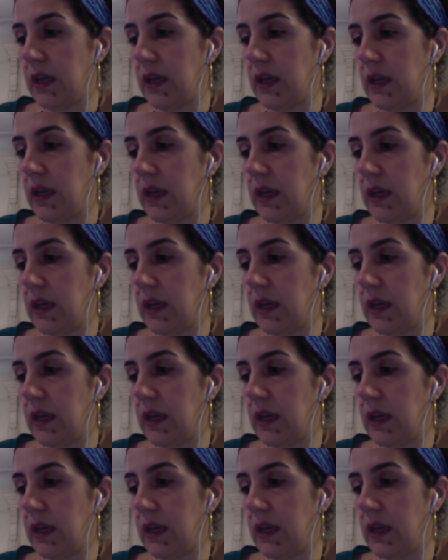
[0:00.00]
The
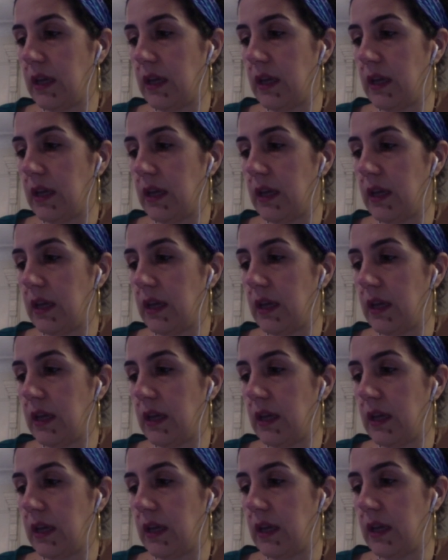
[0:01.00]
map needs to be
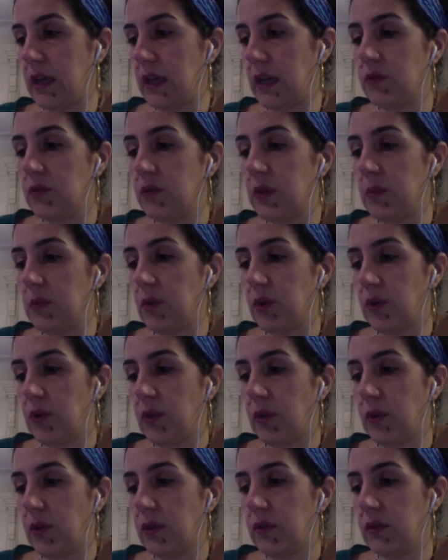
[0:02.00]
continuously
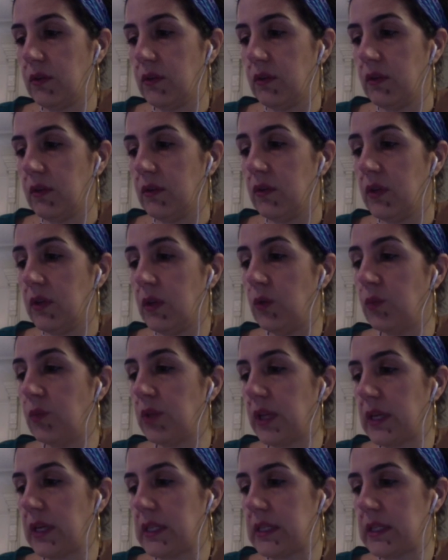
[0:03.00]
rebirthed. New
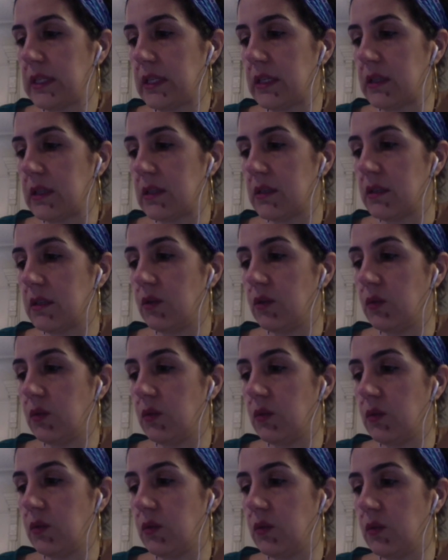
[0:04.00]
places, new
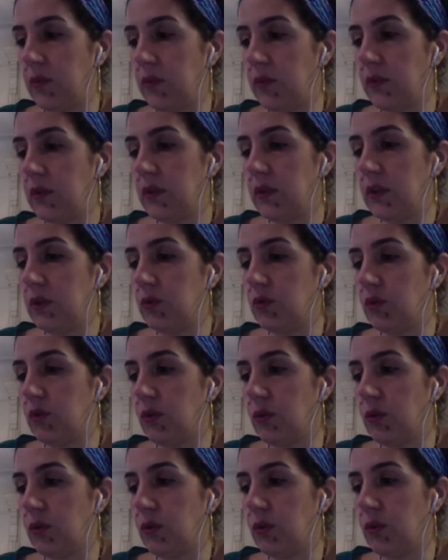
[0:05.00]
names, new
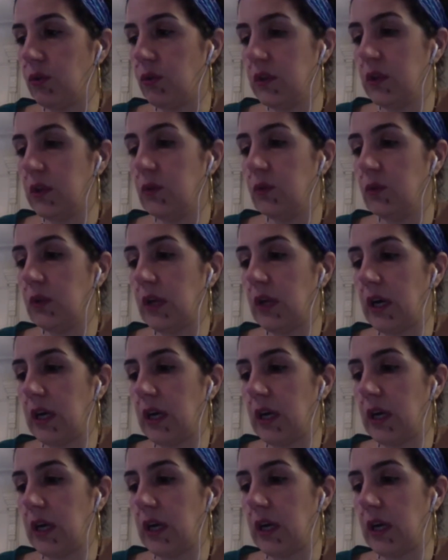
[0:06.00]
roads, new
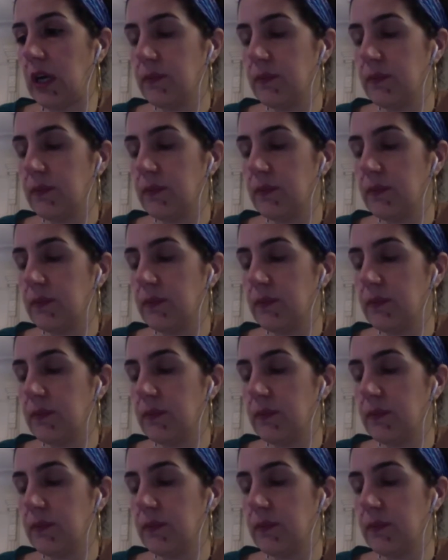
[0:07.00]
lines.